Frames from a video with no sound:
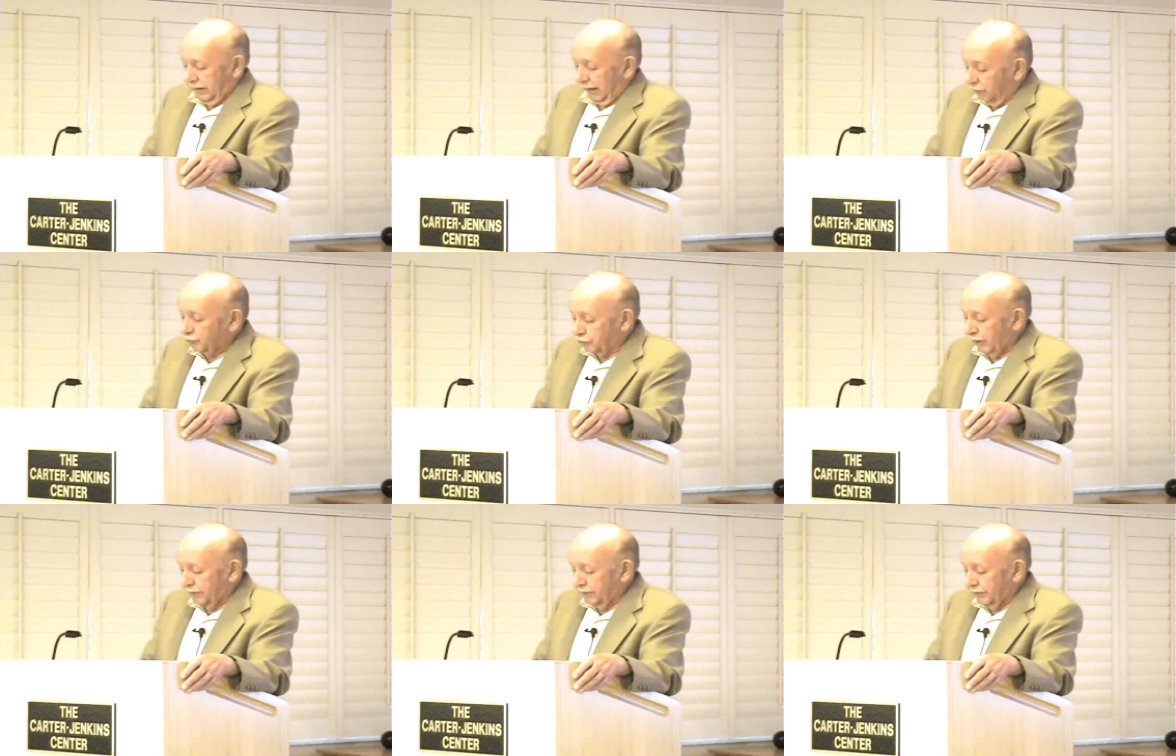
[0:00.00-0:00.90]

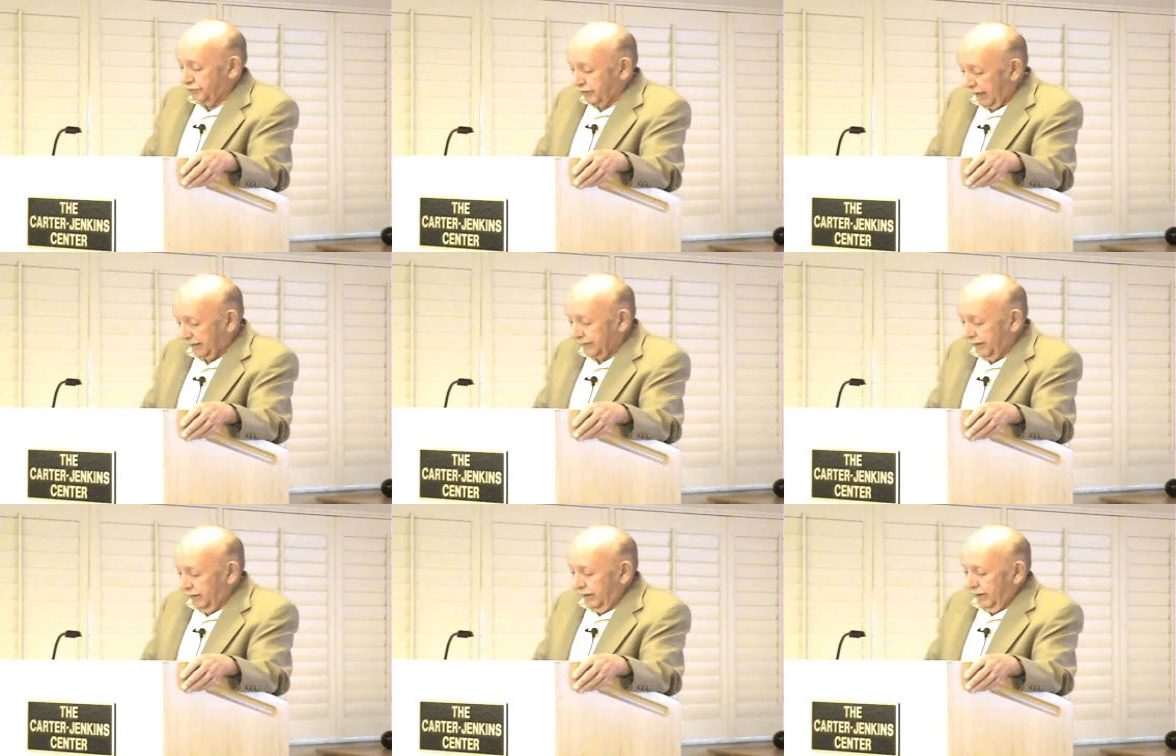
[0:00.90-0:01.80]
the child,
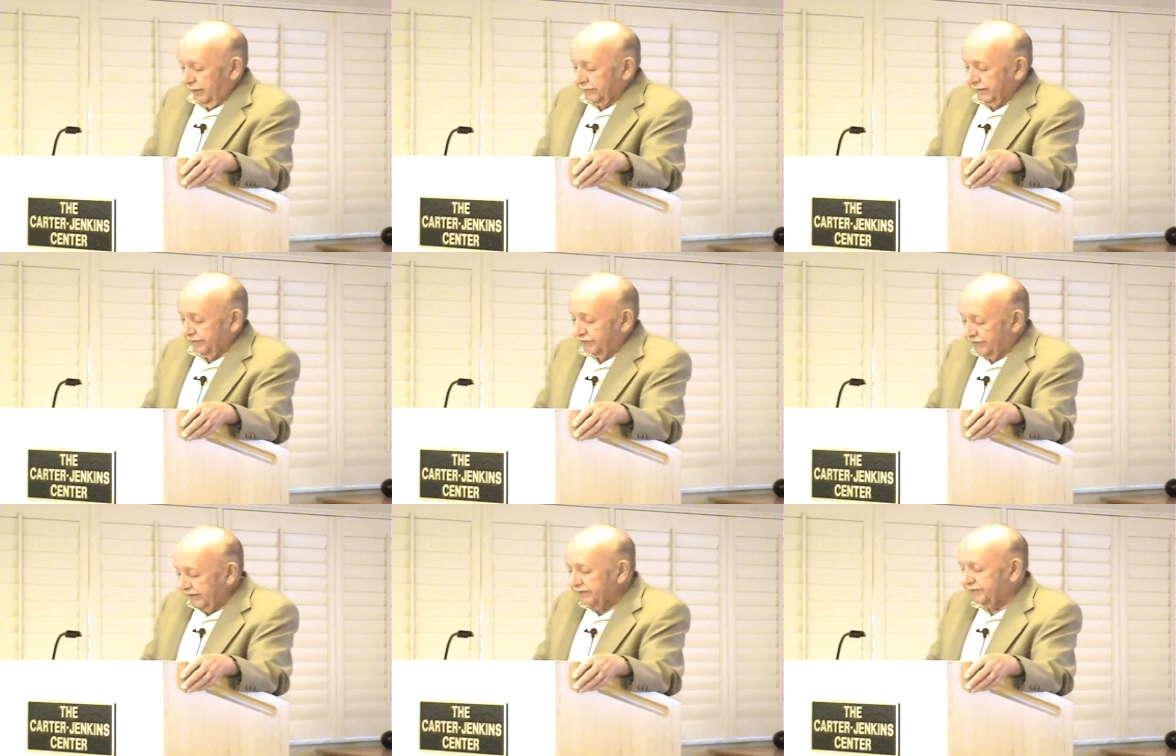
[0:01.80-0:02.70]
the
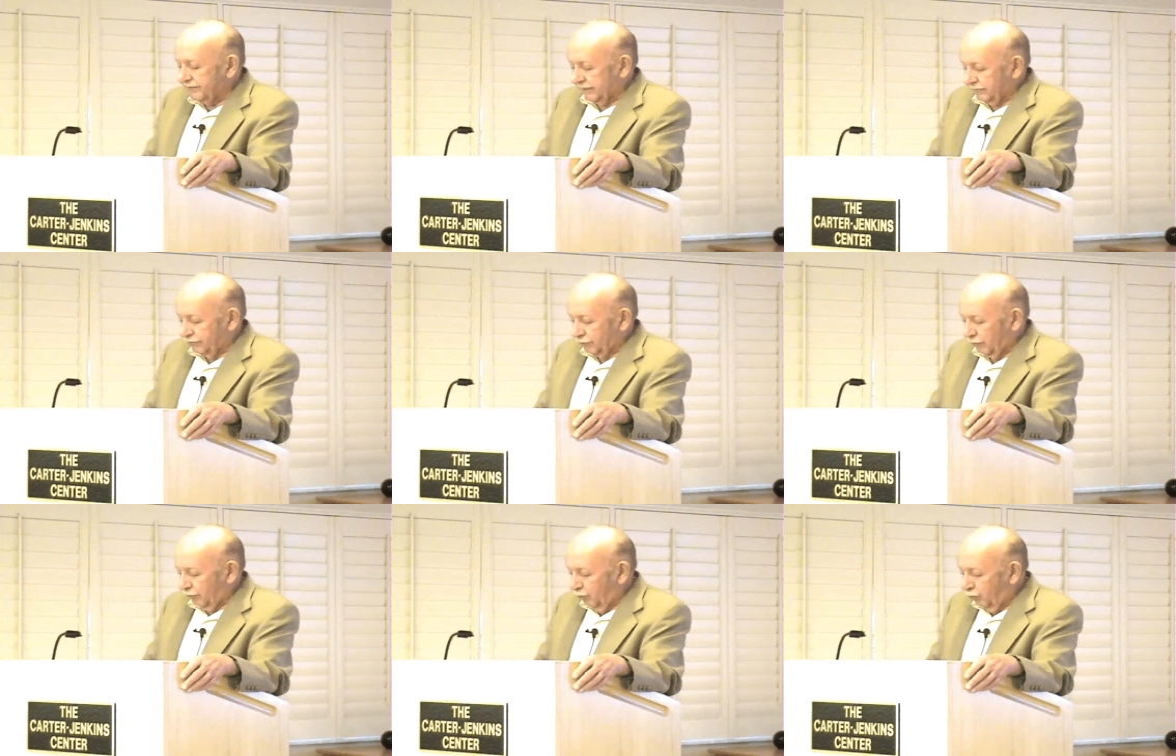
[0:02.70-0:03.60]
existence
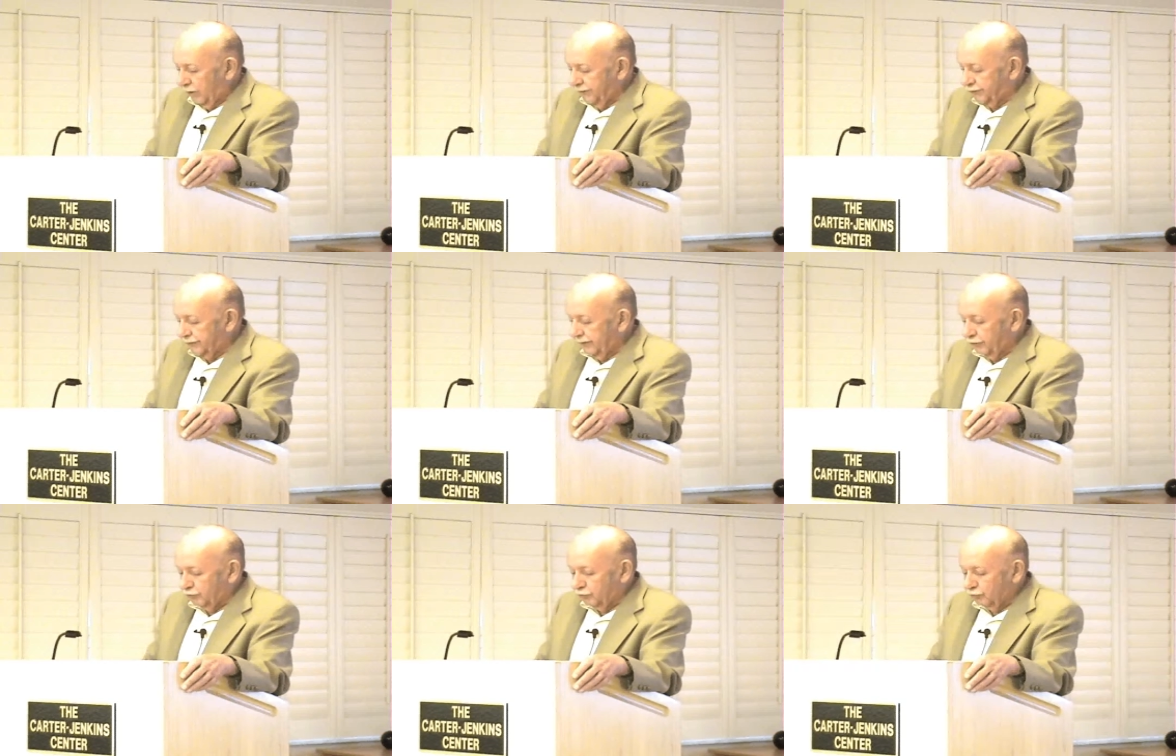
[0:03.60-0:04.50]
of which
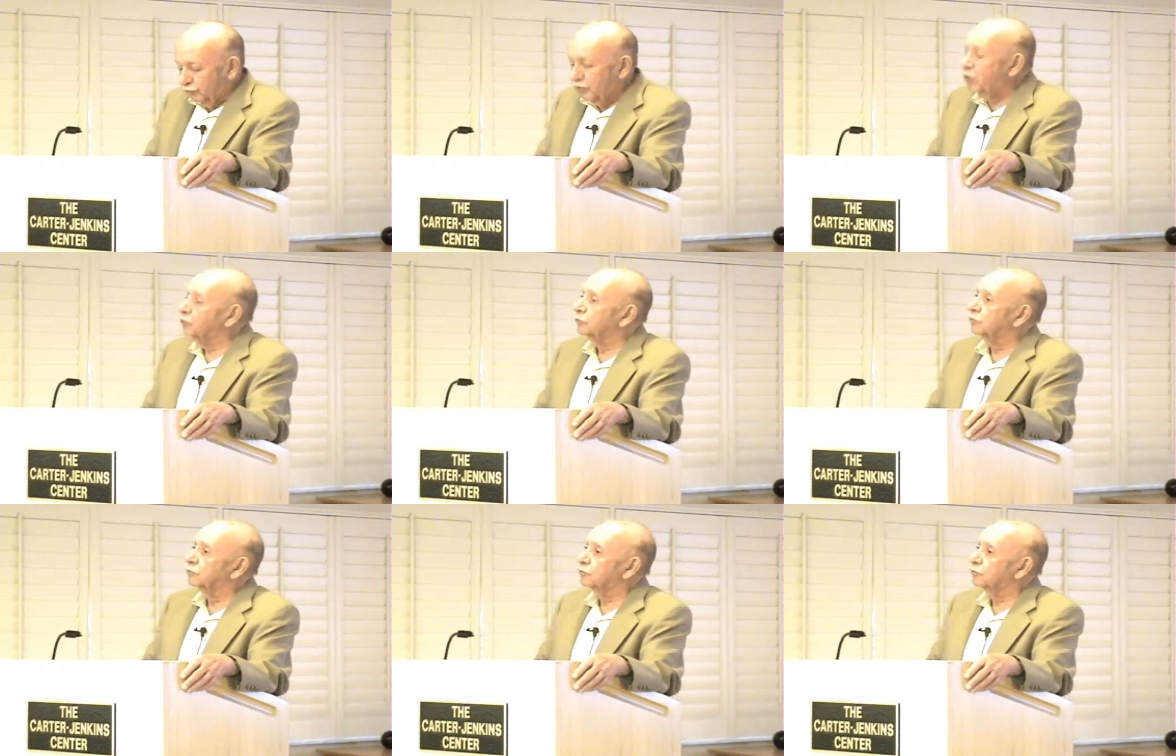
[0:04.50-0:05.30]
is unknown